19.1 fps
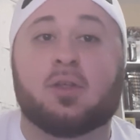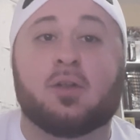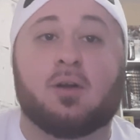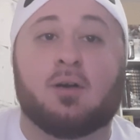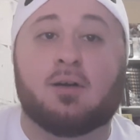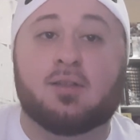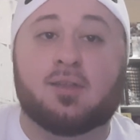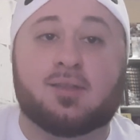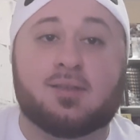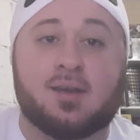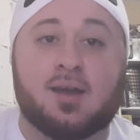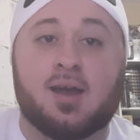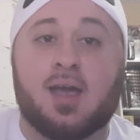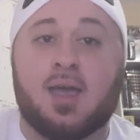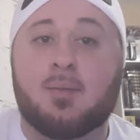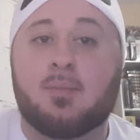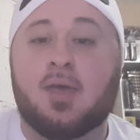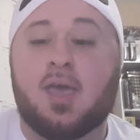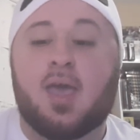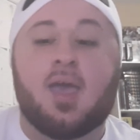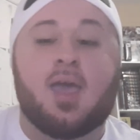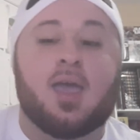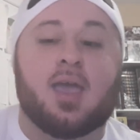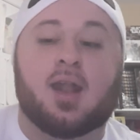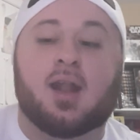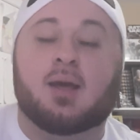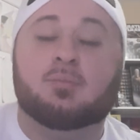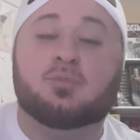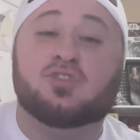it all the time,
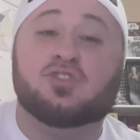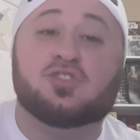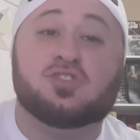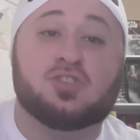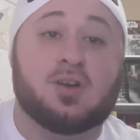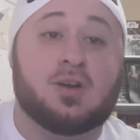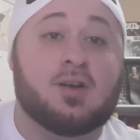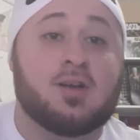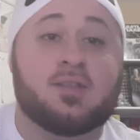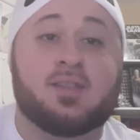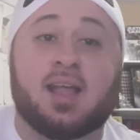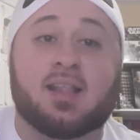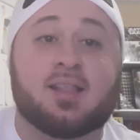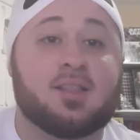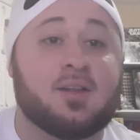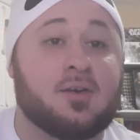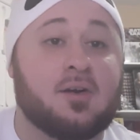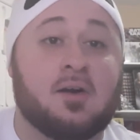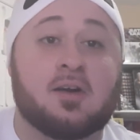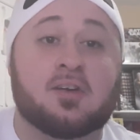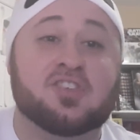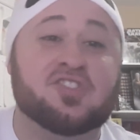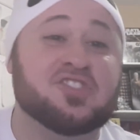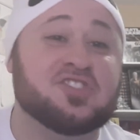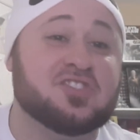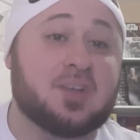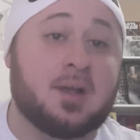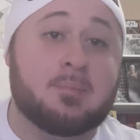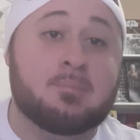and I'm sure that there are
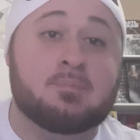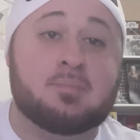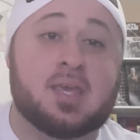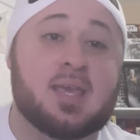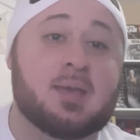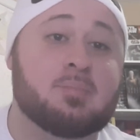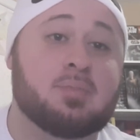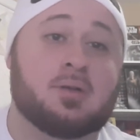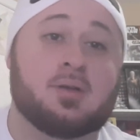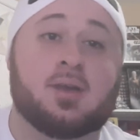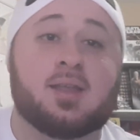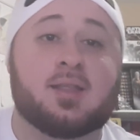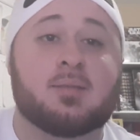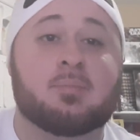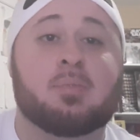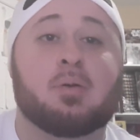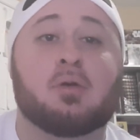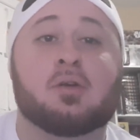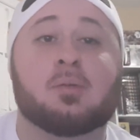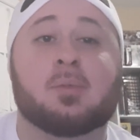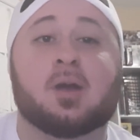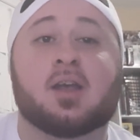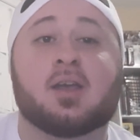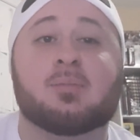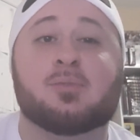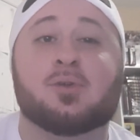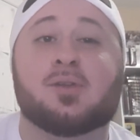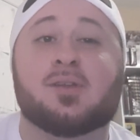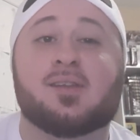some people in the Pokemon
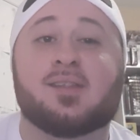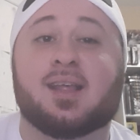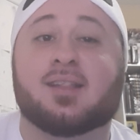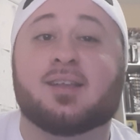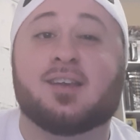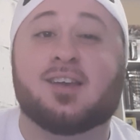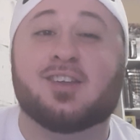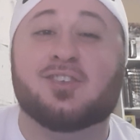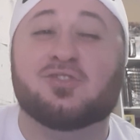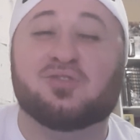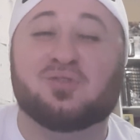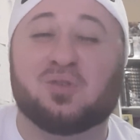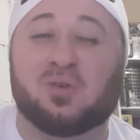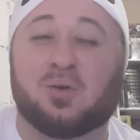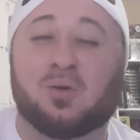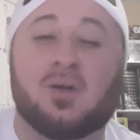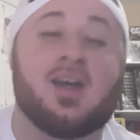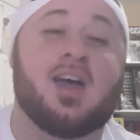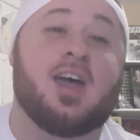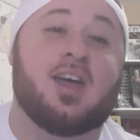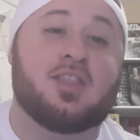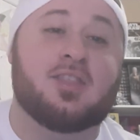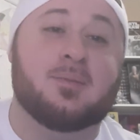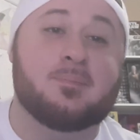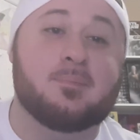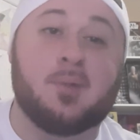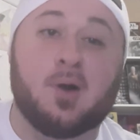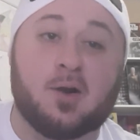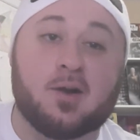community that control the
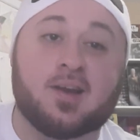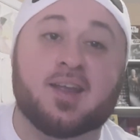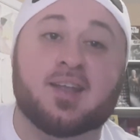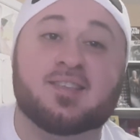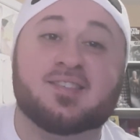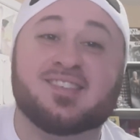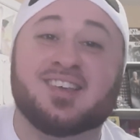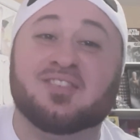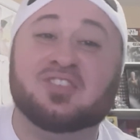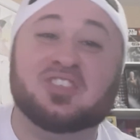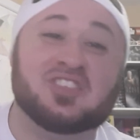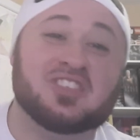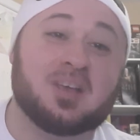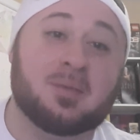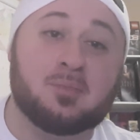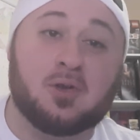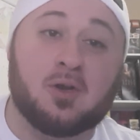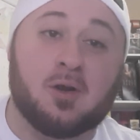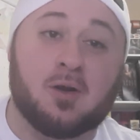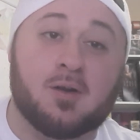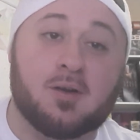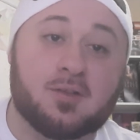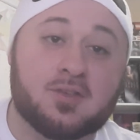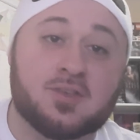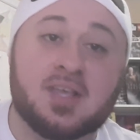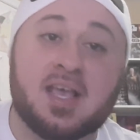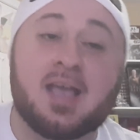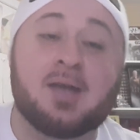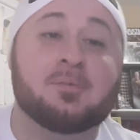markets of some
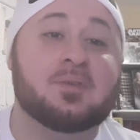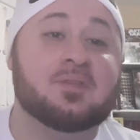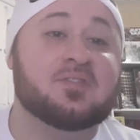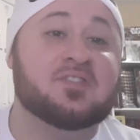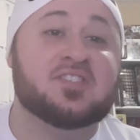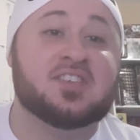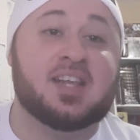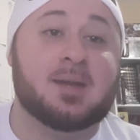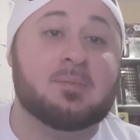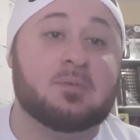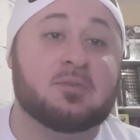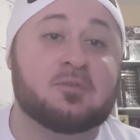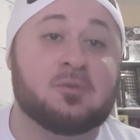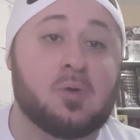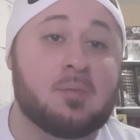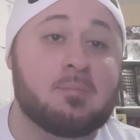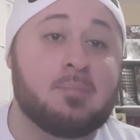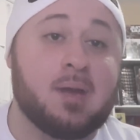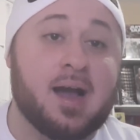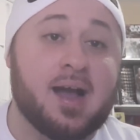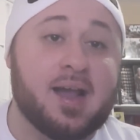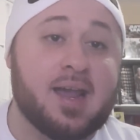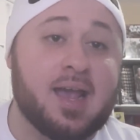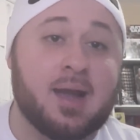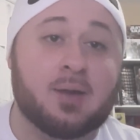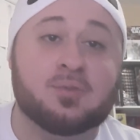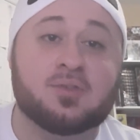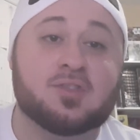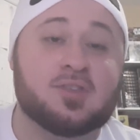cards. We've seen it before in
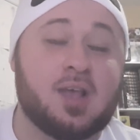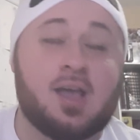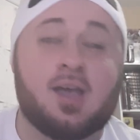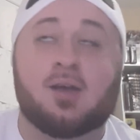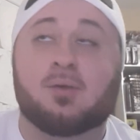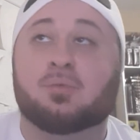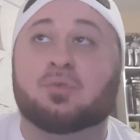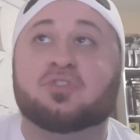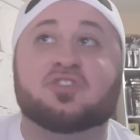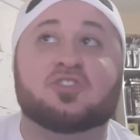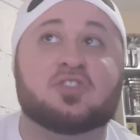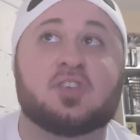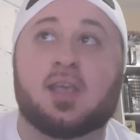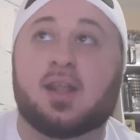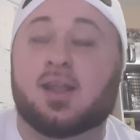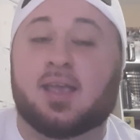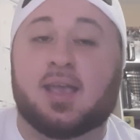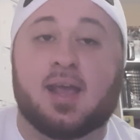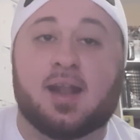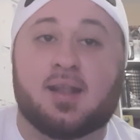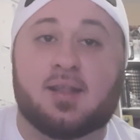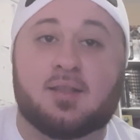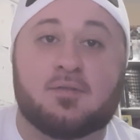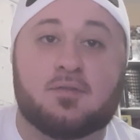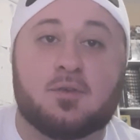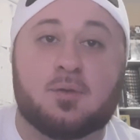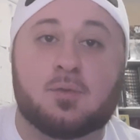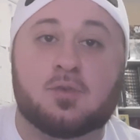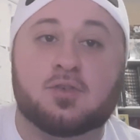buyouts. We'll see it again in the
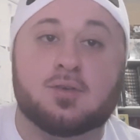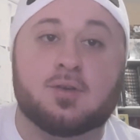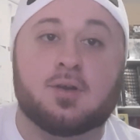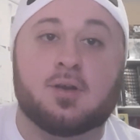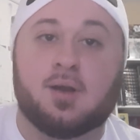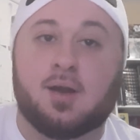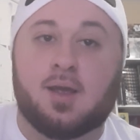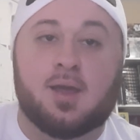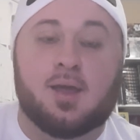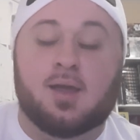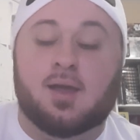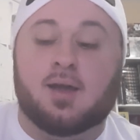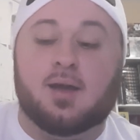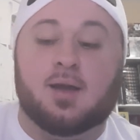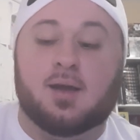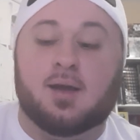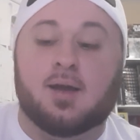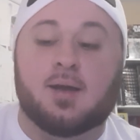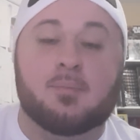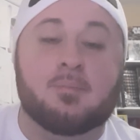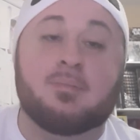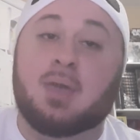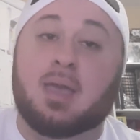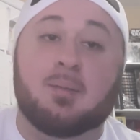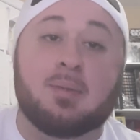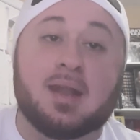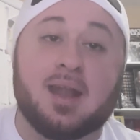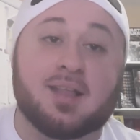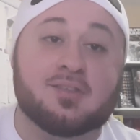future.
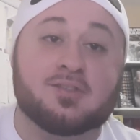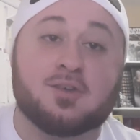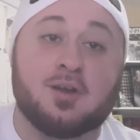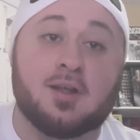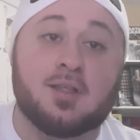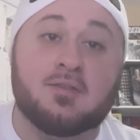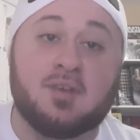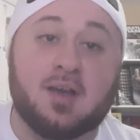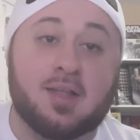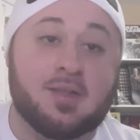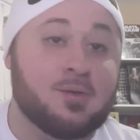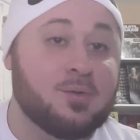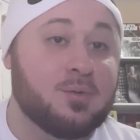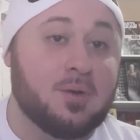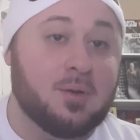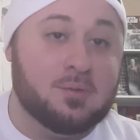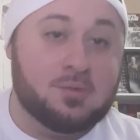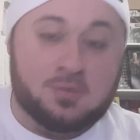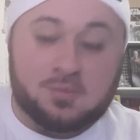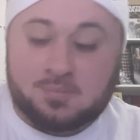Maybe not Scarlet Violet, who knows.